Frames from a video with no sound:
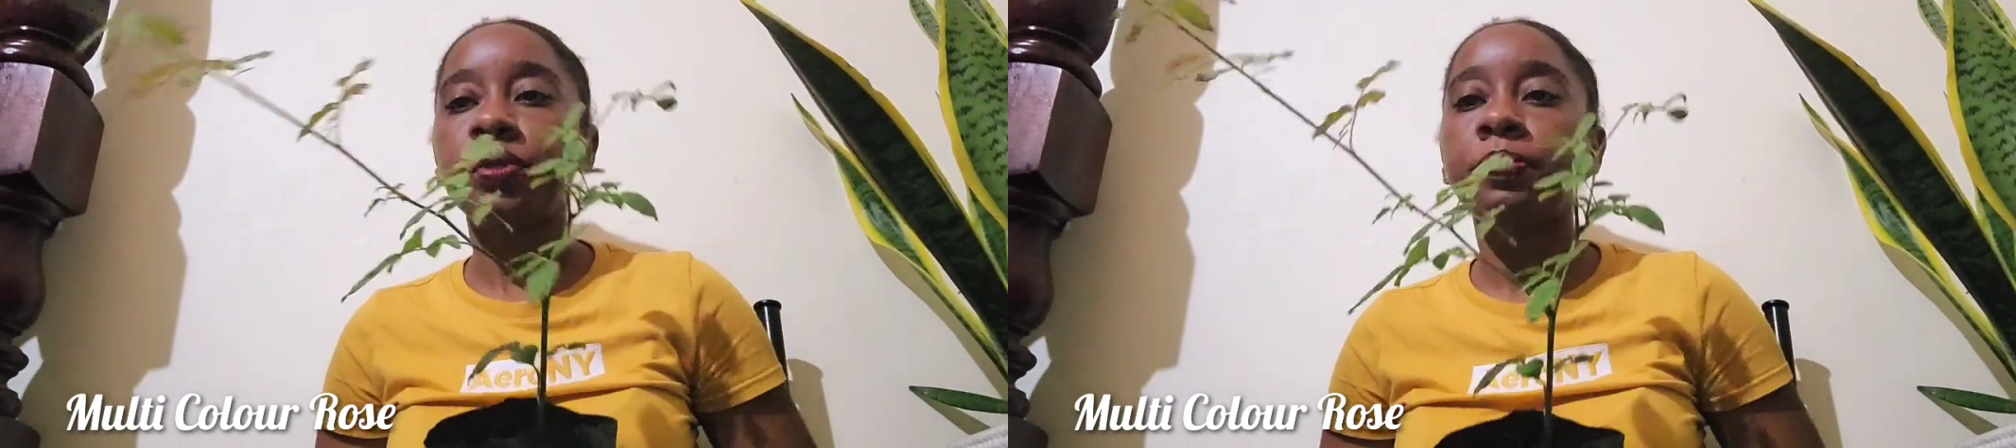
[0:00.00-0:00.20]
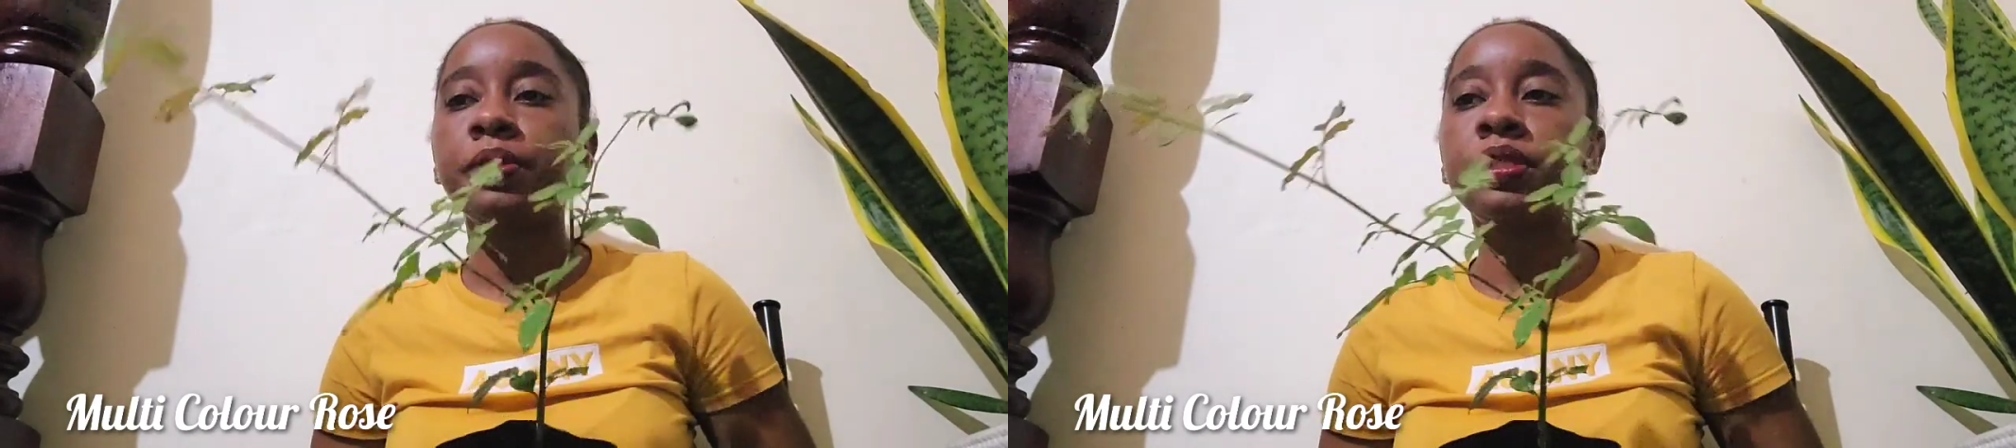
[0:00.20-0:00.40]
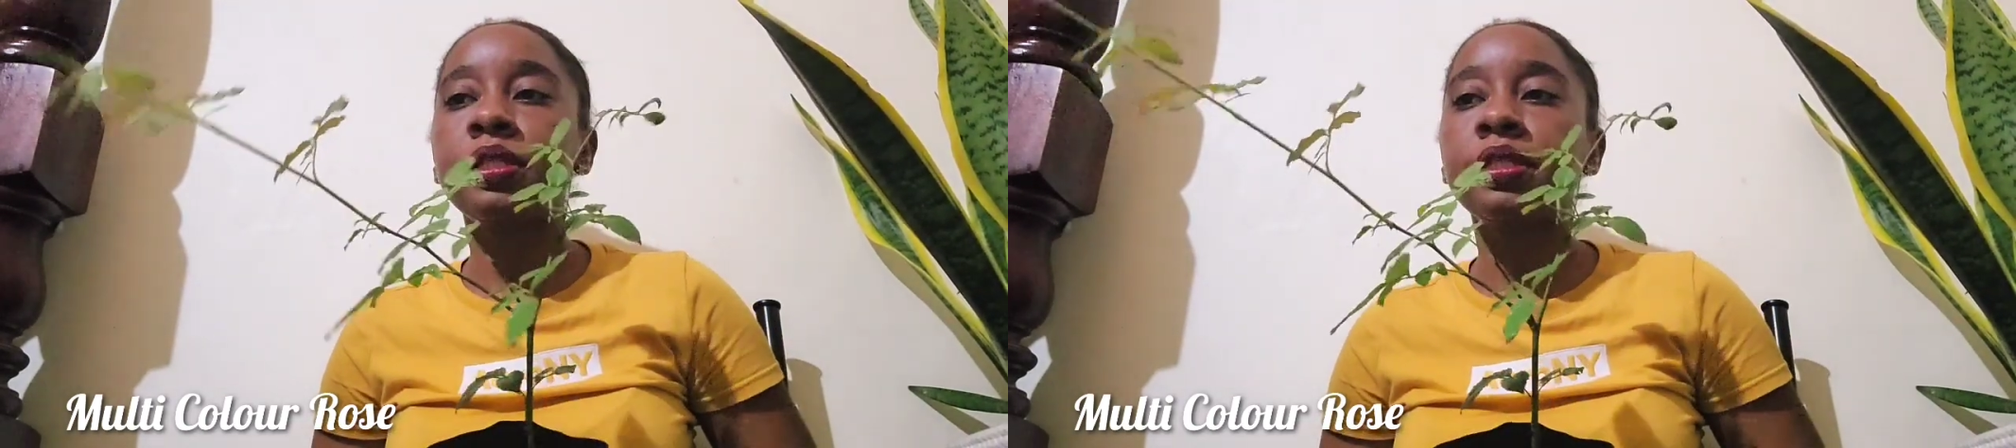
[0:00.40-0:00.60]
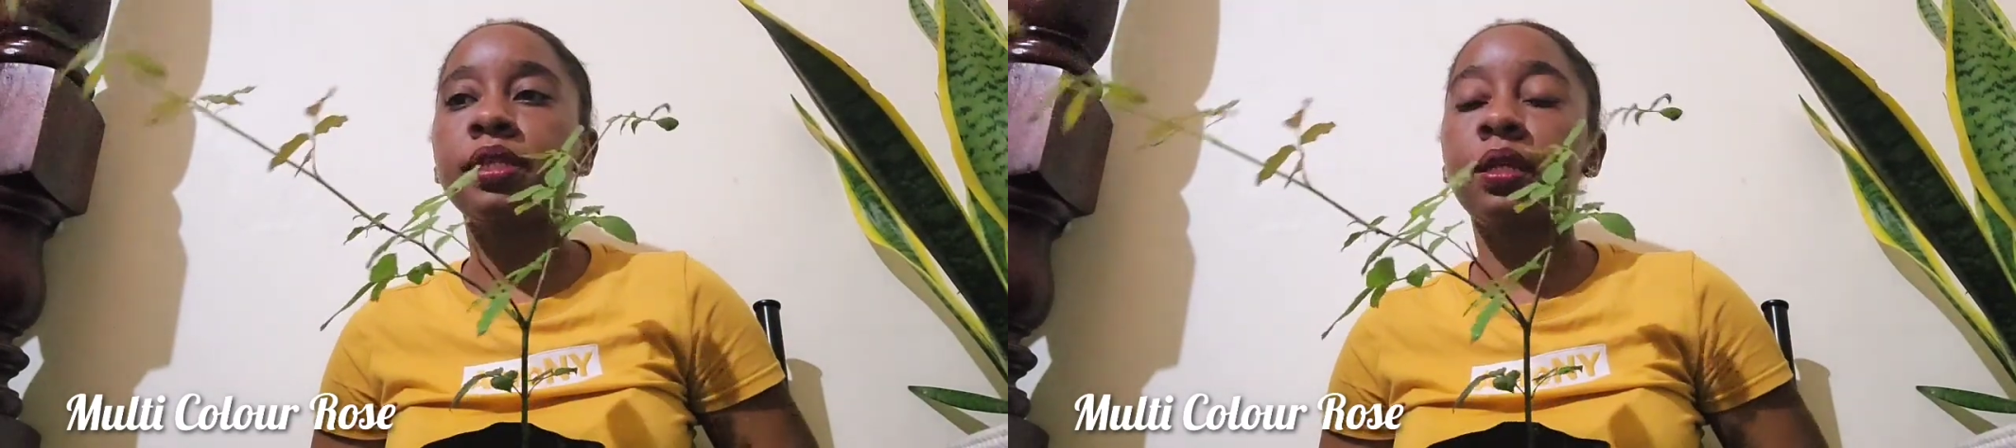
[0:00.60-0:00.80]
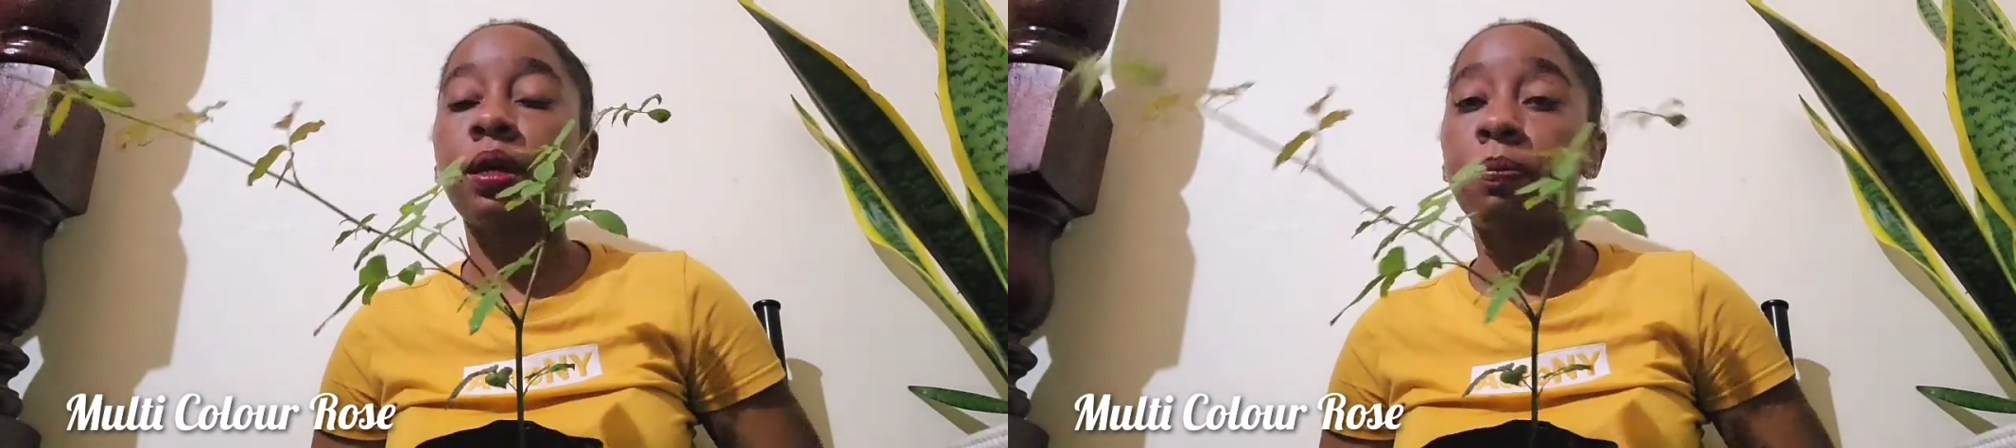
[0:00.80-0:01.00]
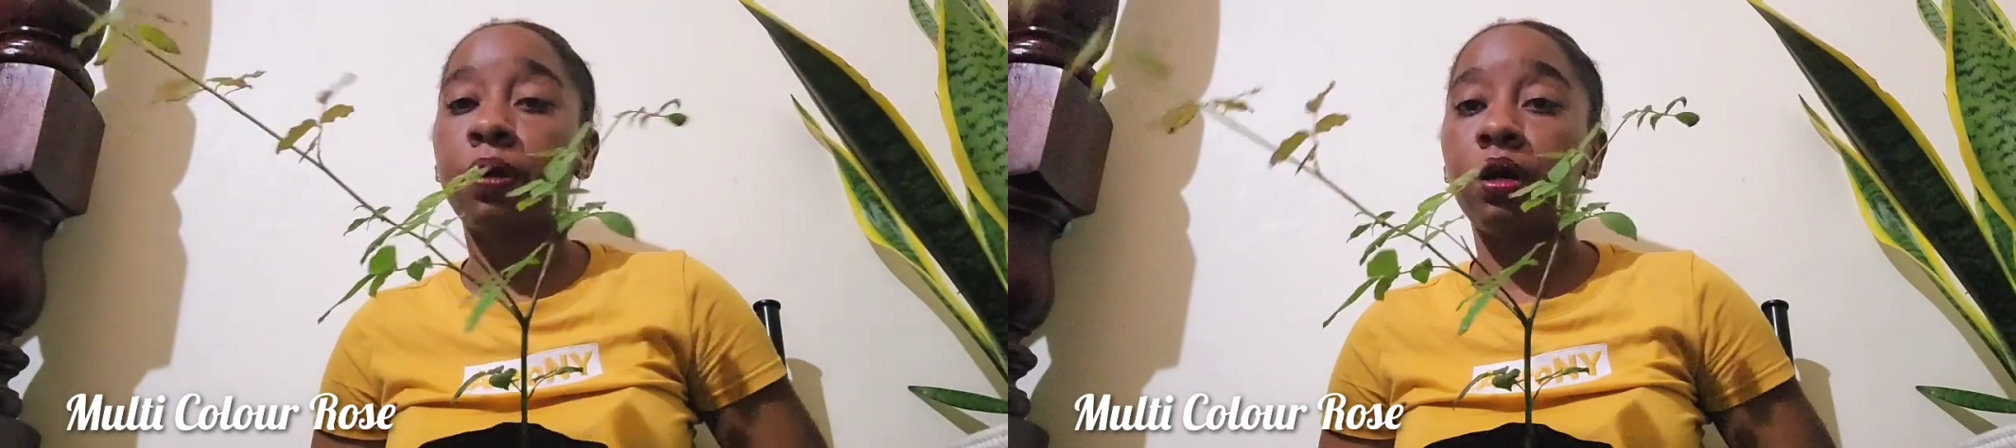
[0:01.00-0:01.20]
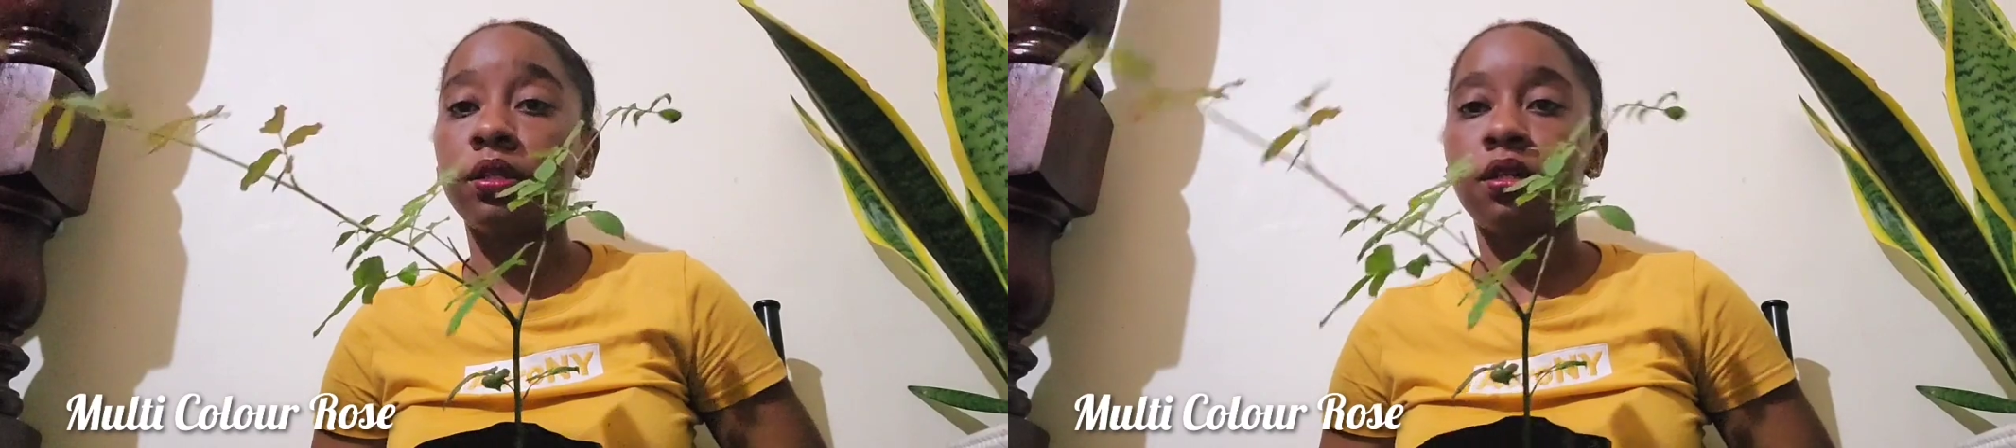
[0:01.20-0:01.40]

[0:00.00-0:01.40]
put it in a pot